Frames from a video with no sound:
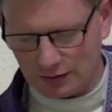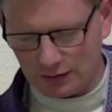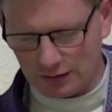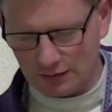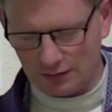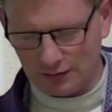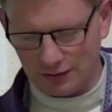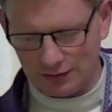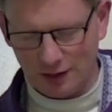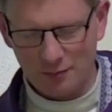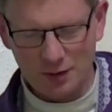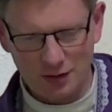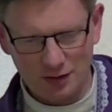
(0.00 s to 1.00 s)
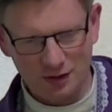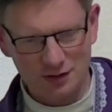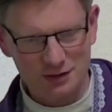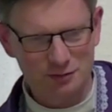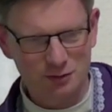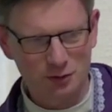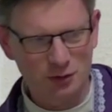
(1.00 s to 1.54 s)
he, he gave me on a, on a
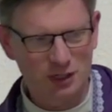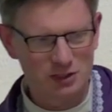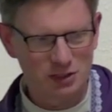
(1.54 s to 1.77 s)
different occasion.